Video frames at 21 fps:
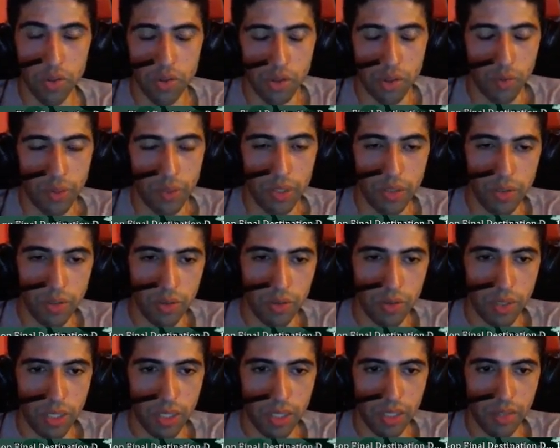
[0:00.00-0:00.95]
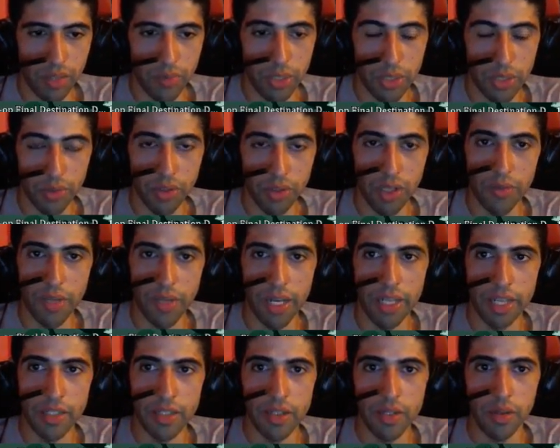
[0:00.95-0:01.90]
So we do love
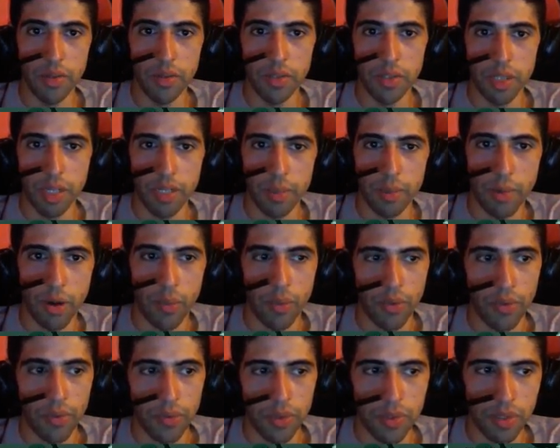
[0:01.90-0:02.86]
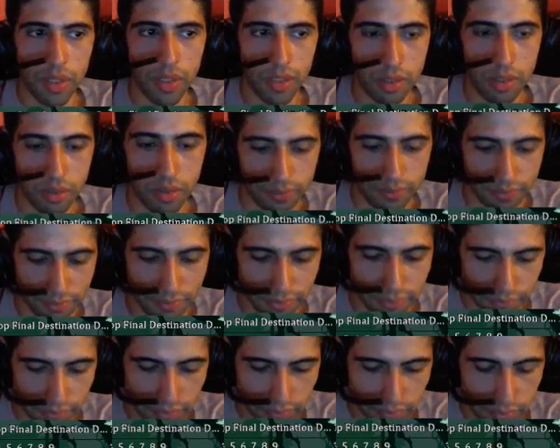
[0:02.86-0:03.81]
getting to use Diddy partway through the stage.
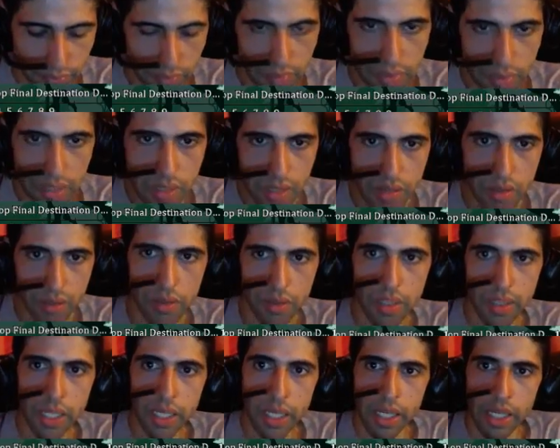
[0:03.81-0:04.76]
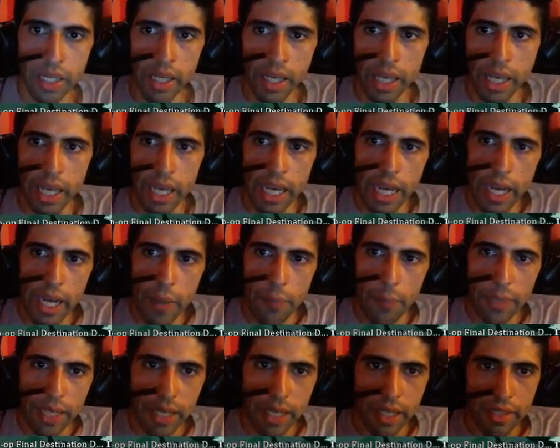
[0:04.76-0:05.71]
So
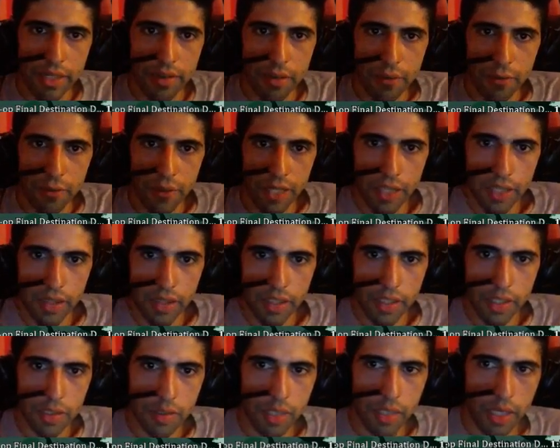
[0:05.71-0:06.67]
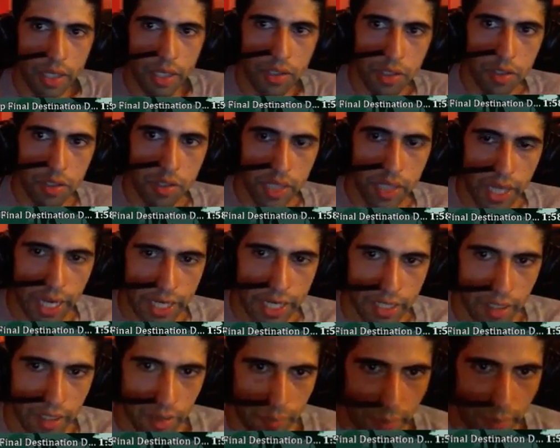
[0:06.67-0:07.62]
because of the fact that this stage is tied
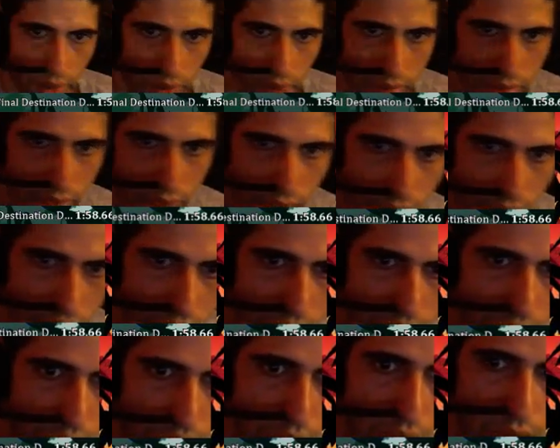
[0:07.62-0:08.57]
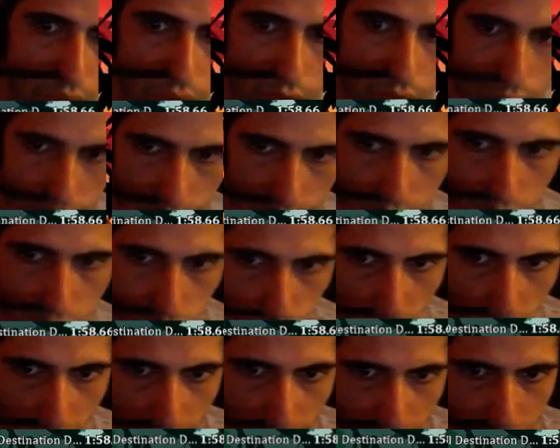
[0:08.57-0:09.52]
to the barrel cycle, you do
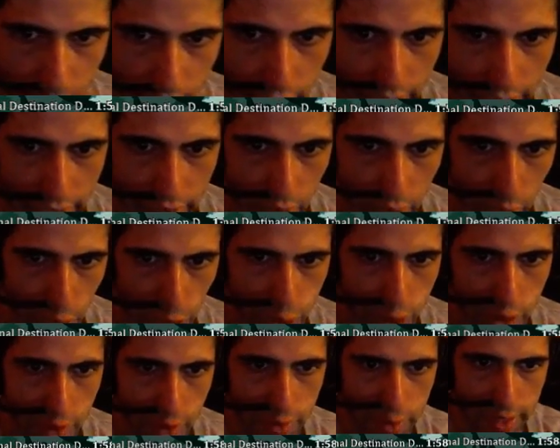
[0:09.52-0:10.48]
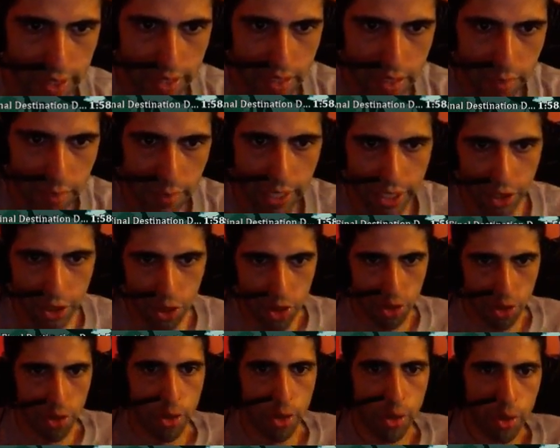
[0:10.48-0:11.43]
have that urgency to make
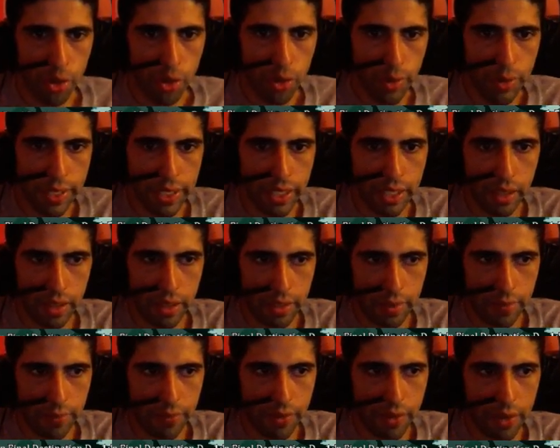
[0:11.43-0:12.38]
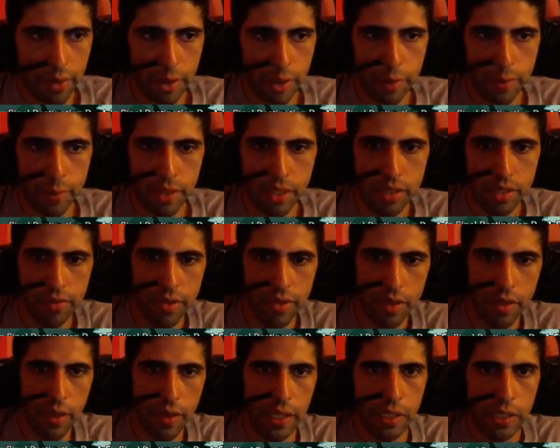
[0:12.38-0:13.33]
sure you're doing very specific
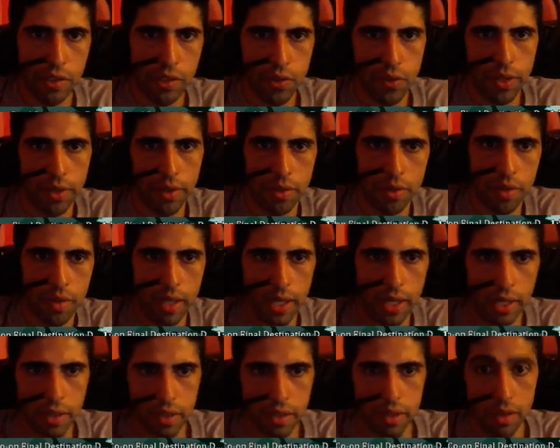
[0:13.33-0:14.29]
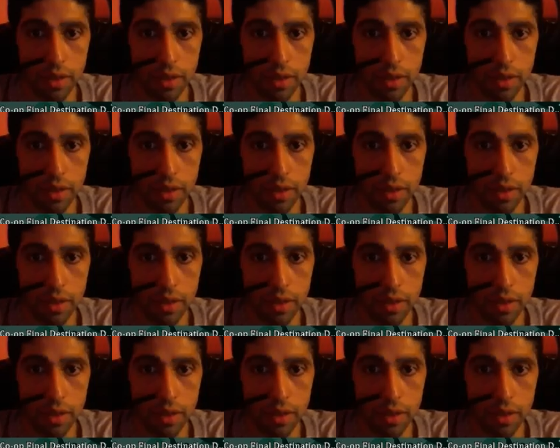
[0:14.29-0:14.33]
things throughout the stage.